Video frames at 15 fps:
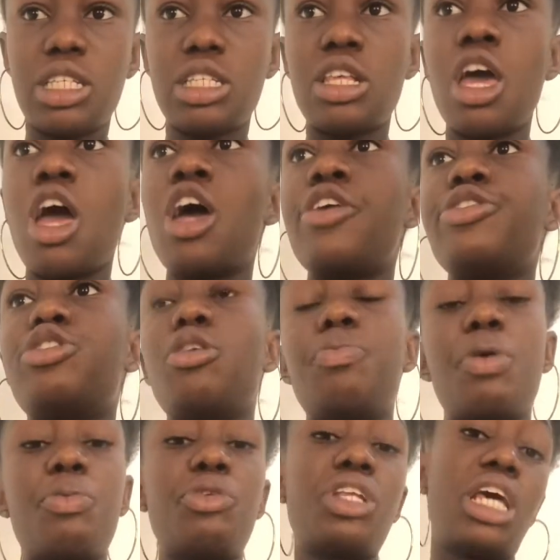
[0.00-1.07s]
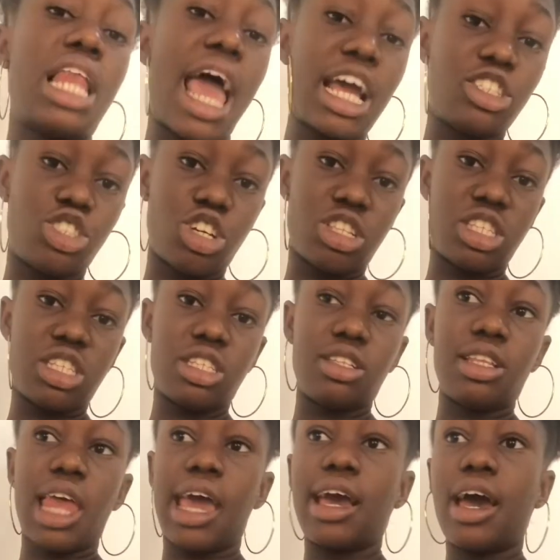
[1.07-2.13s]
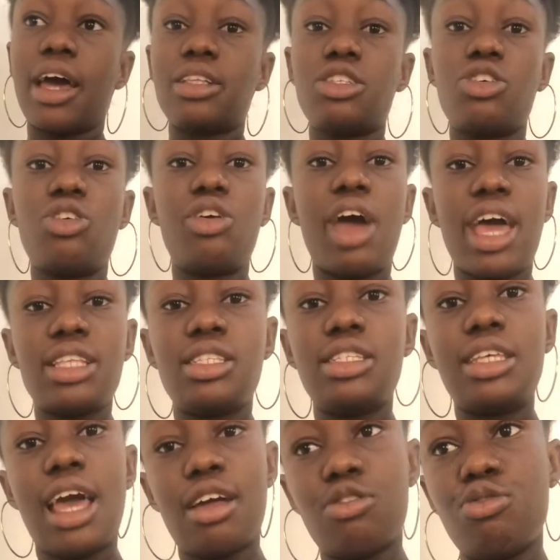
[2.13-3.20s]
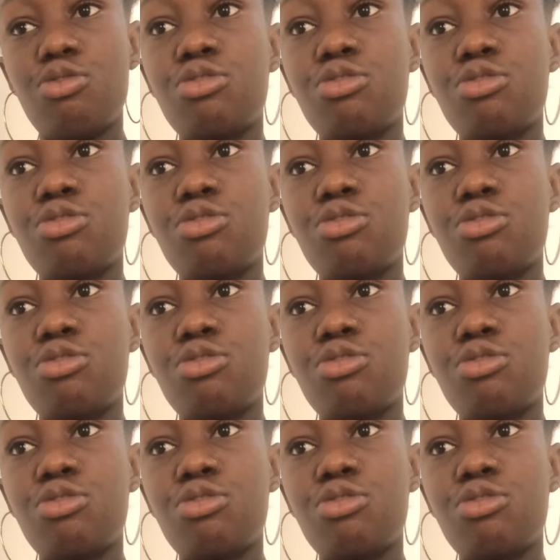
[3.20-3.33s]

Some people, they like jotting, like categorizing their notes.